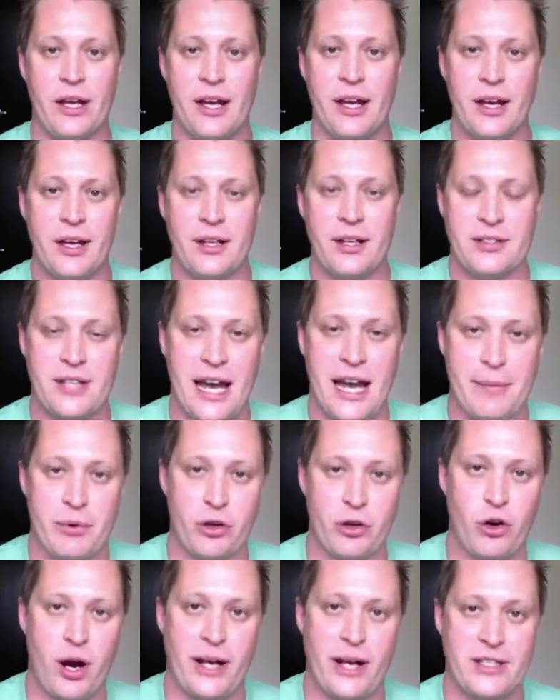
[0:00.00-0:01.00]
type of
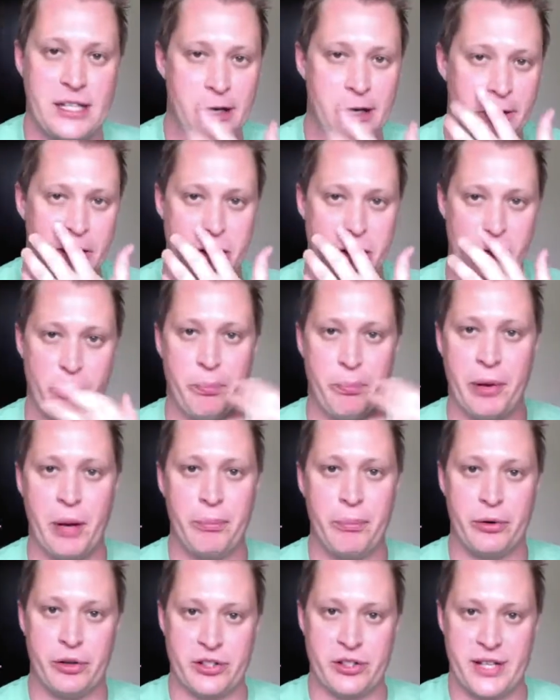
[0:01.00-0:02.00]
criterias or
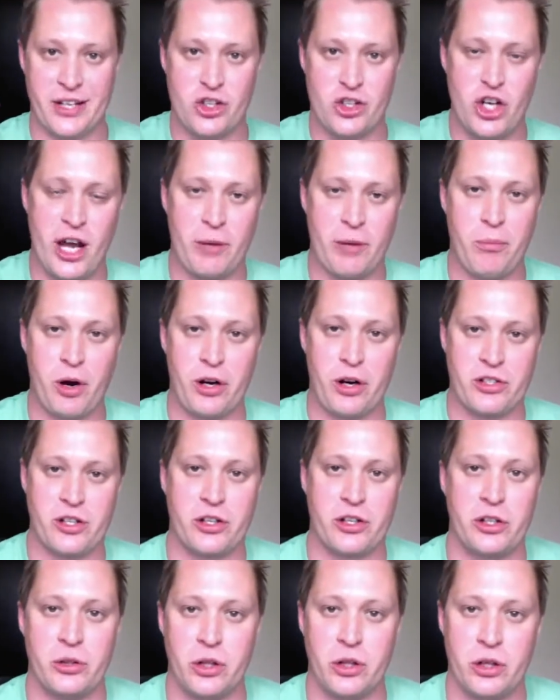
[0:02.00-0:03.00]
bumpers, like check marks, are
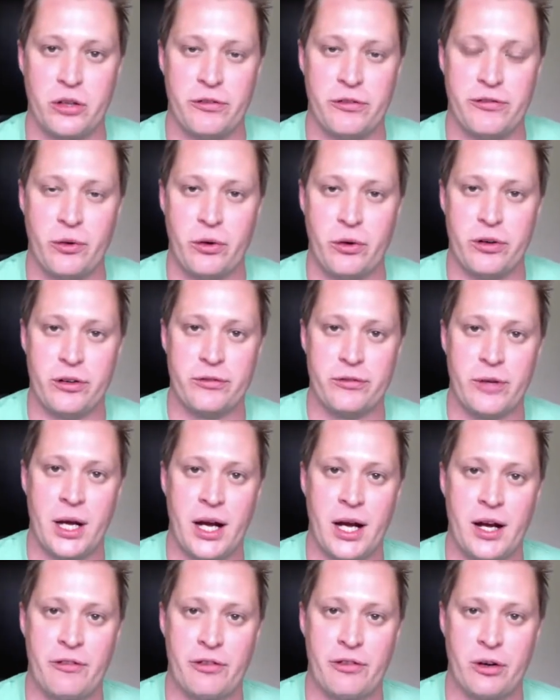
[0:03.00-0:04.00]
you looking for
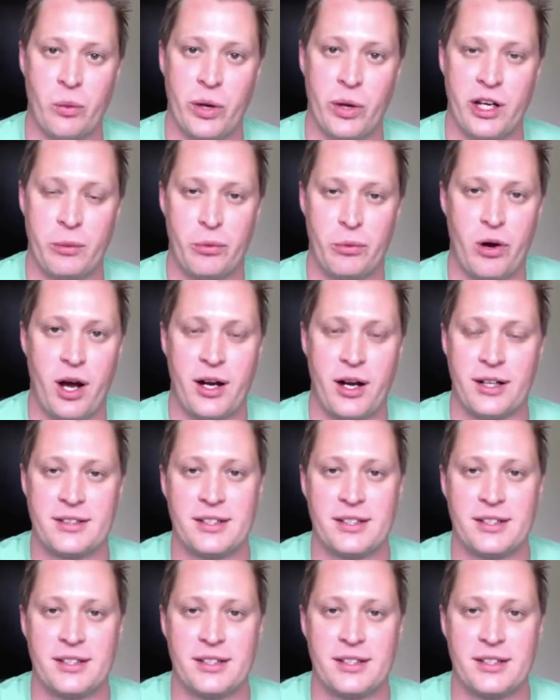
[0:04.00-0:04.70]
a winning product?